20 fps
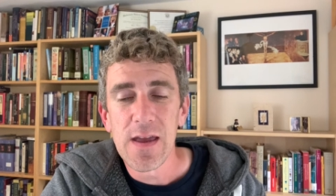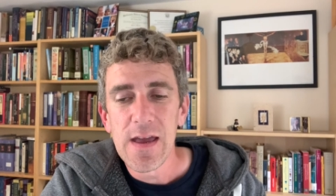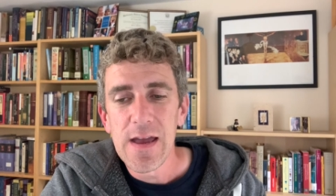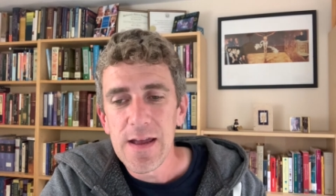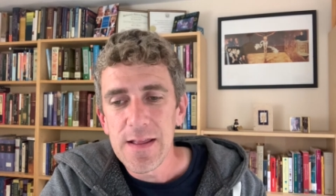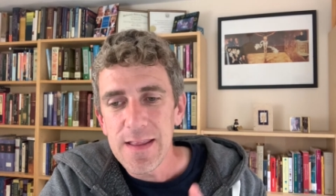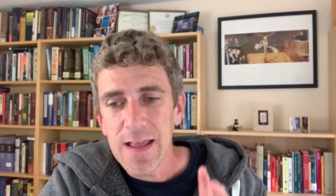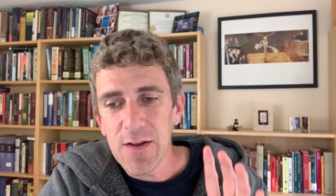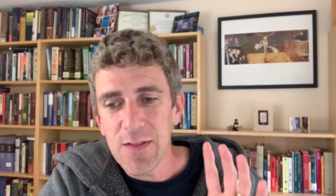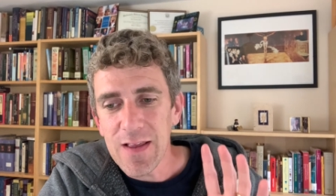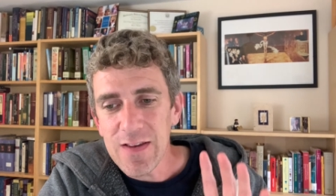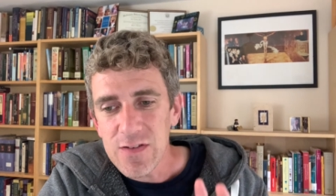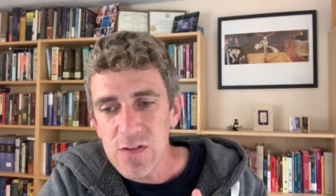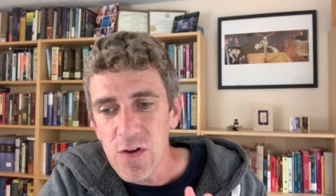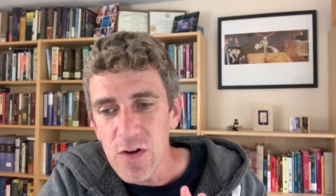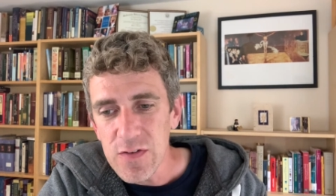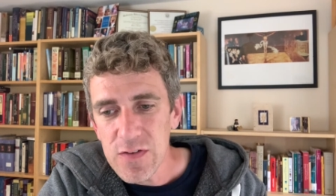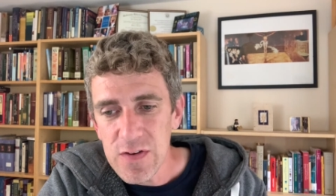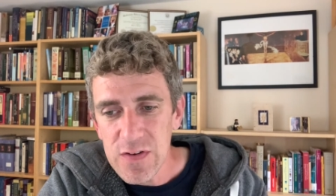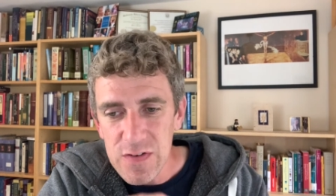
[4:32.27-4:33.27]
Now, that's
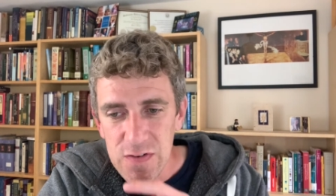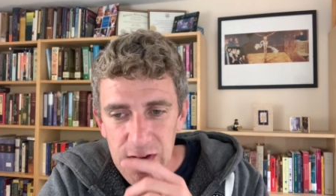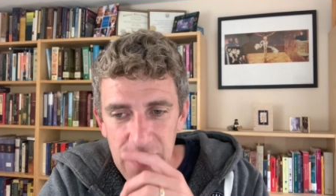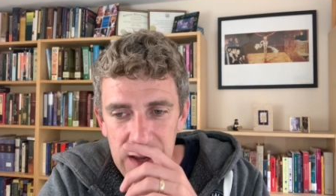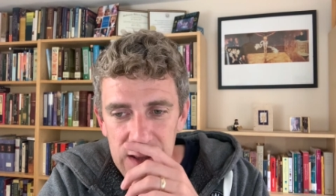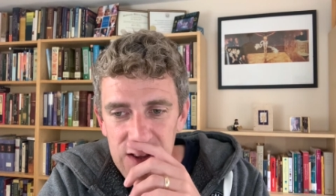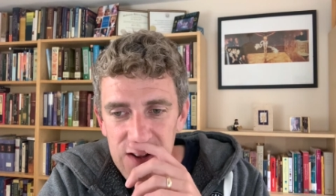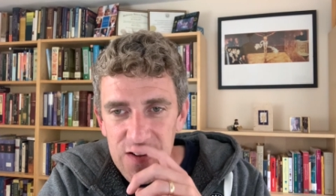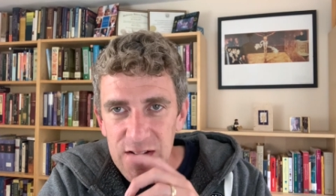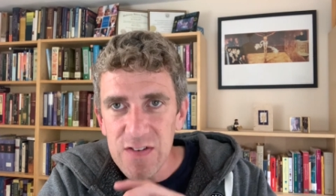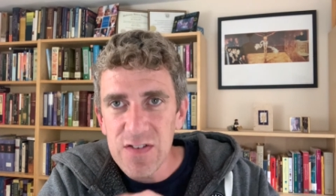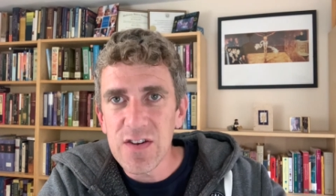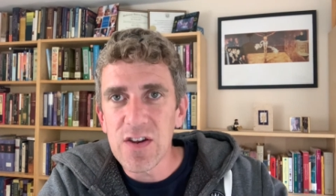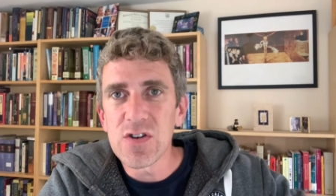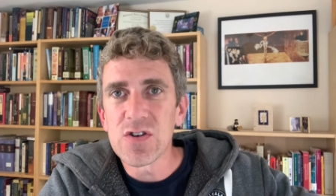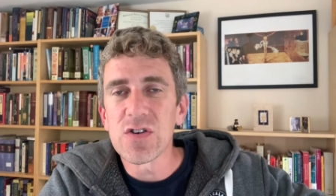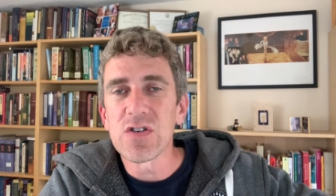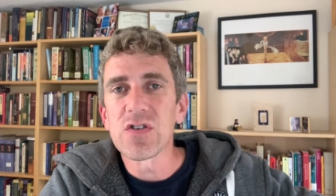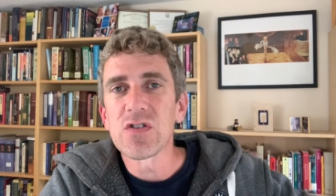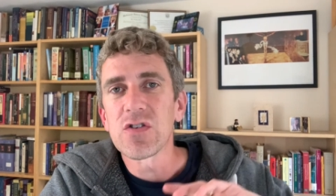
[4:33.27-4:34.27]
not to say that it's
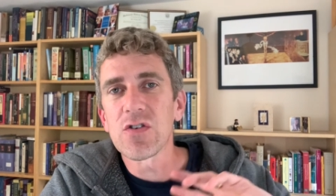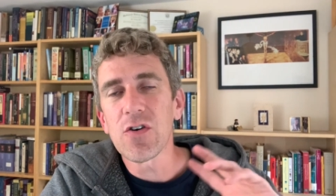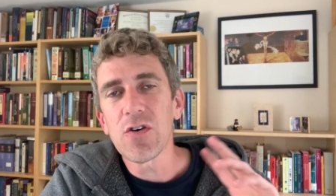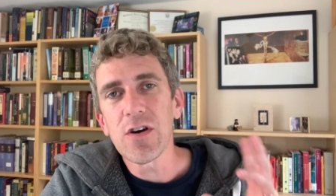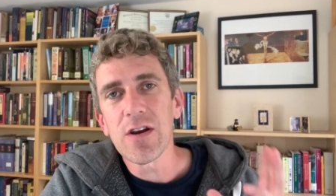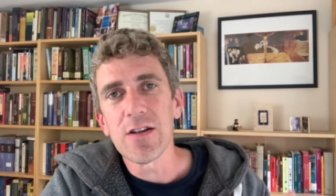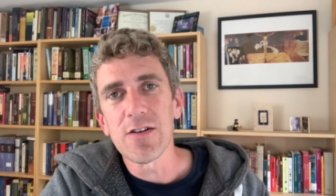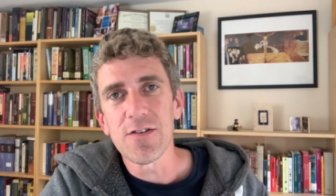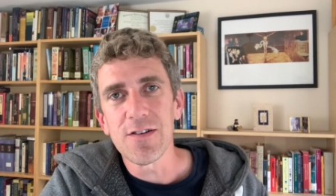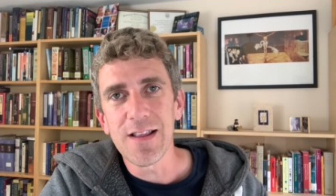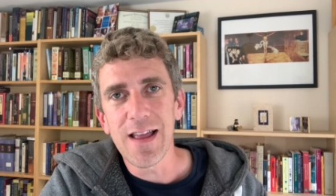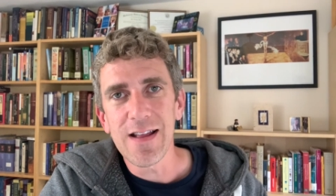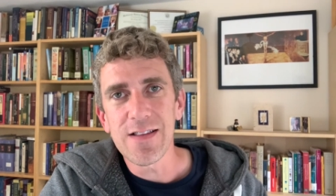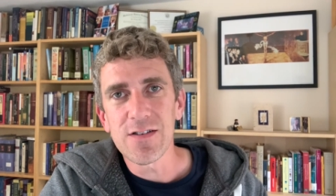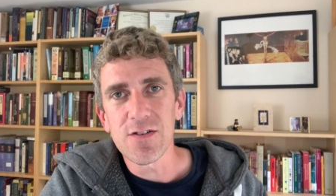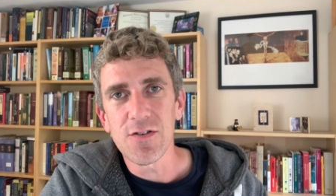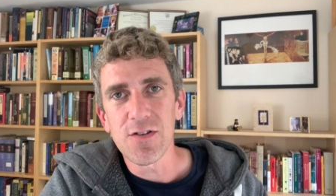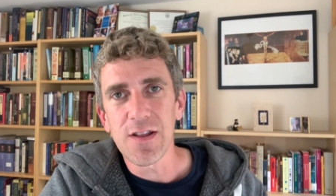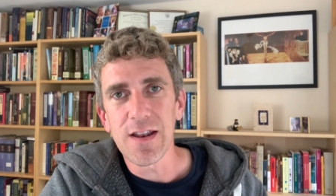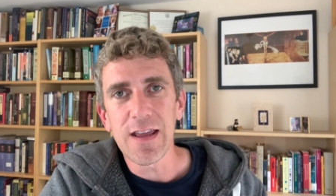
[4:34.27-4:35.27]
such a circular
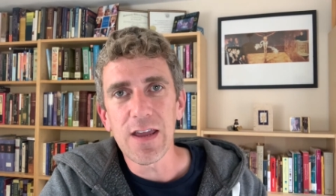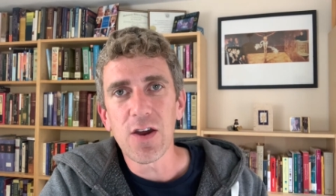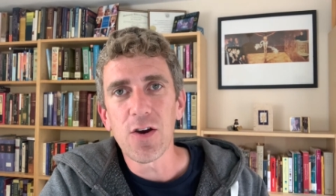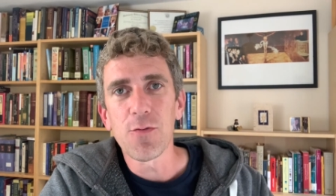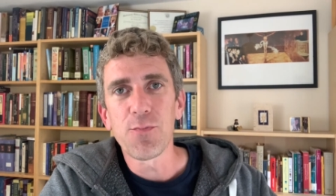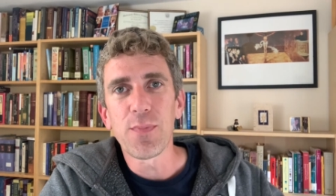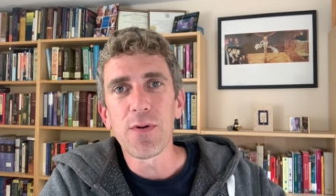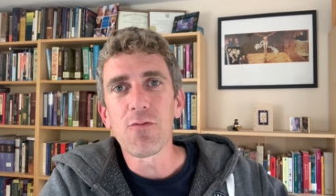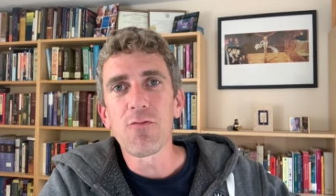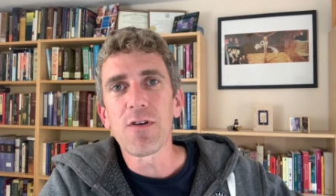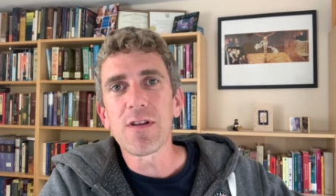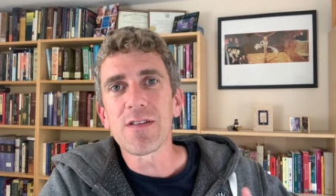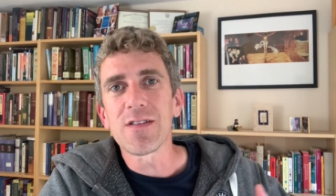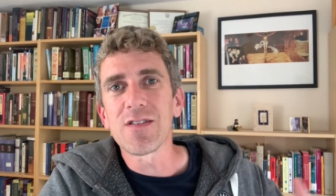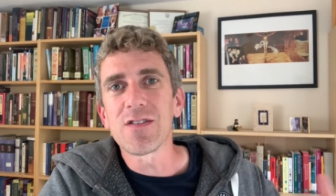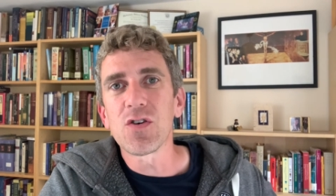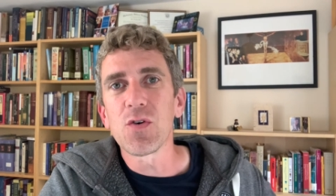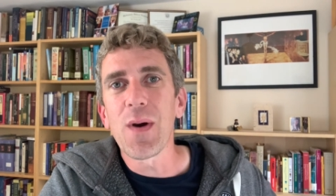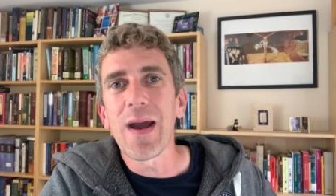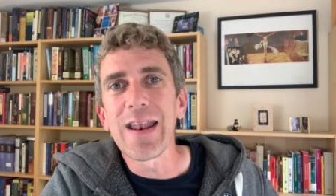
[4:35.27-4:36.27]
letter that it could be written
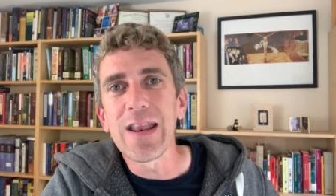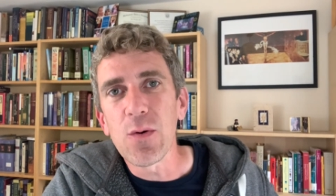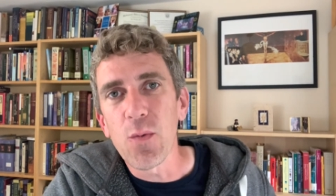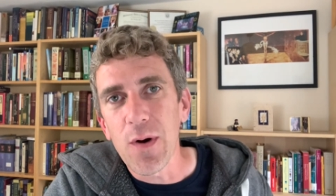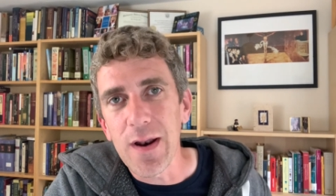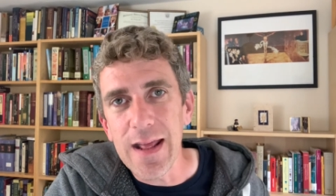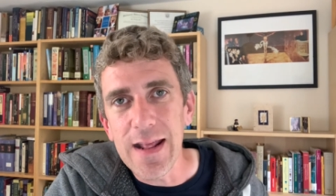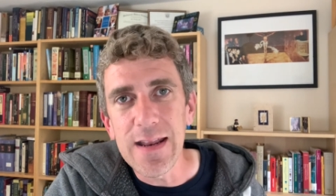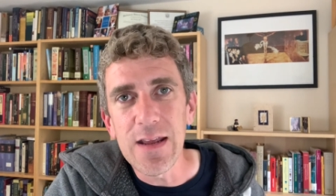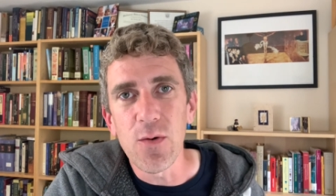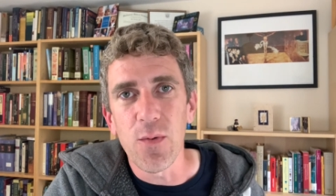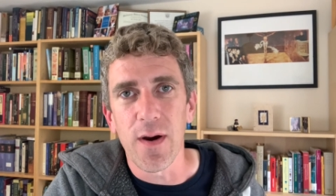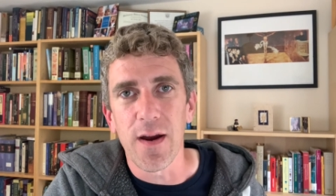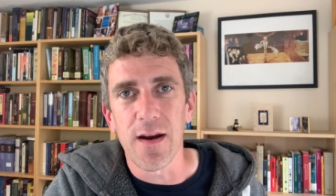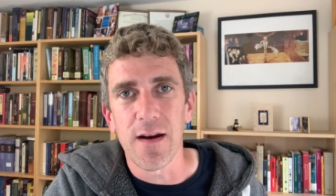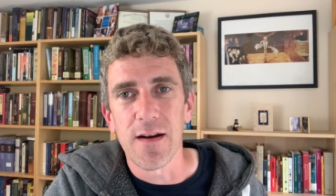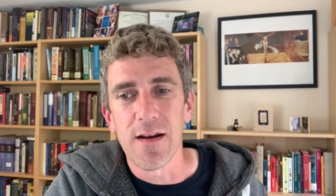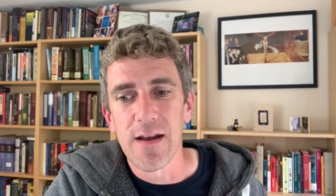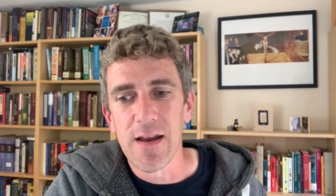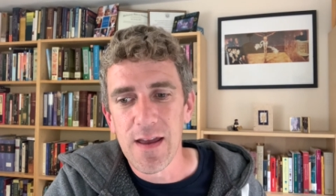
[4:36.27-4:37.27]
to anyone
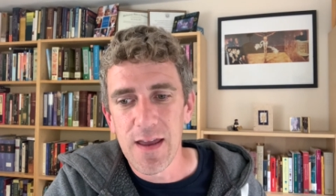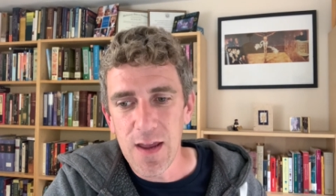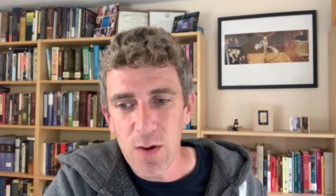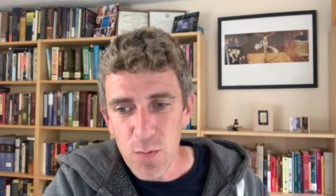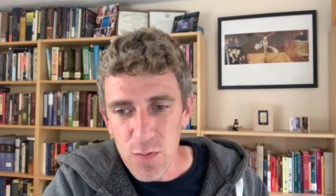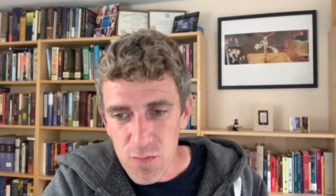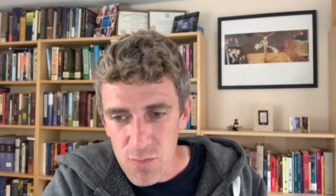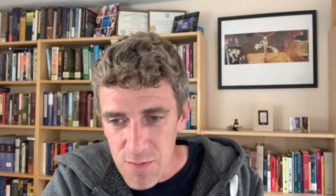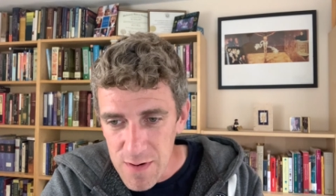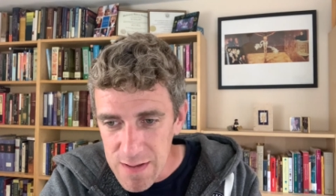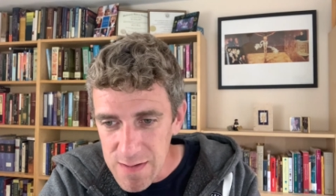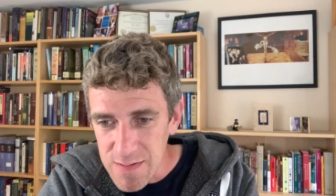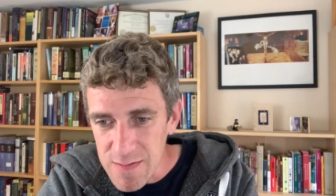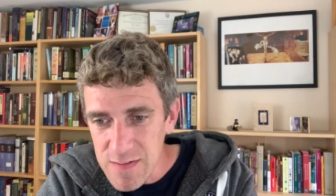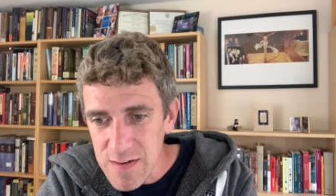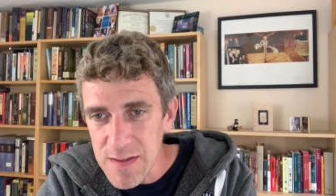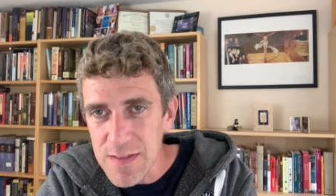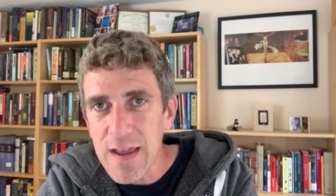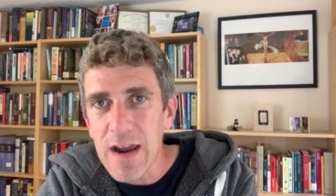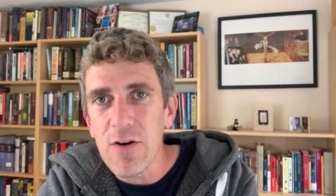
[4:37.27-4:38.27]
anywhere. It was written
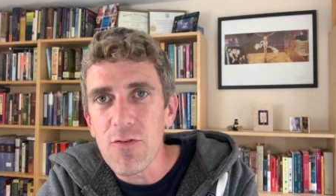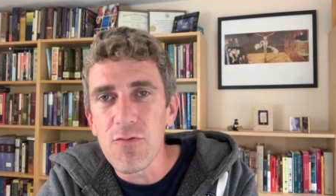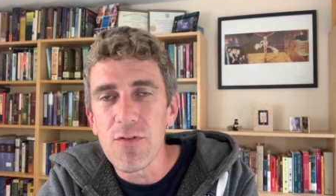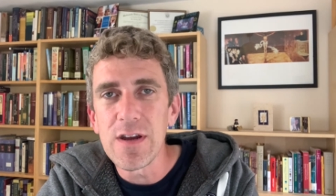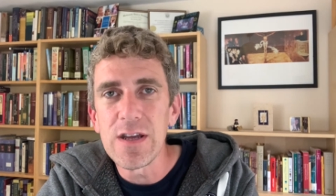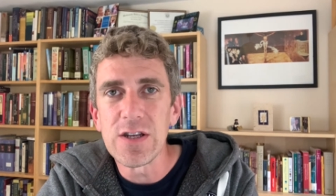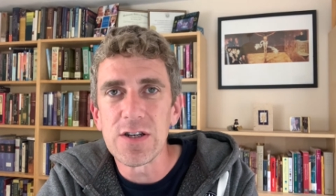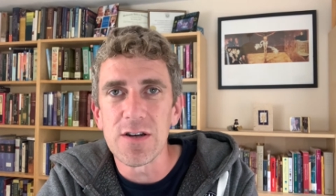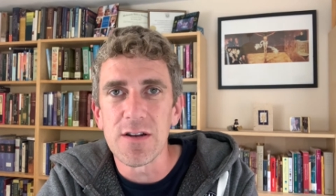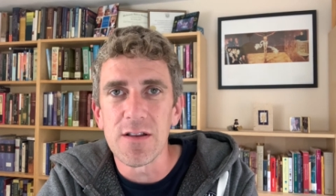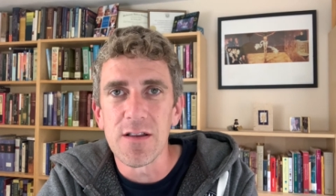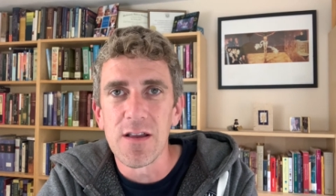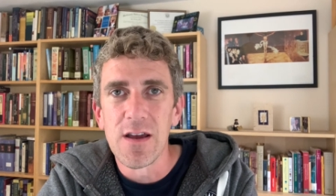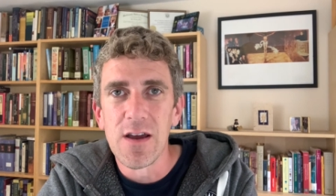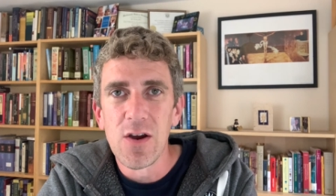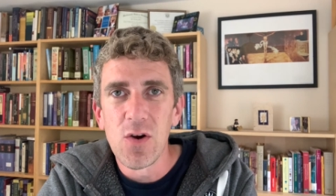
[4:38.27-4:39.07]
to that region.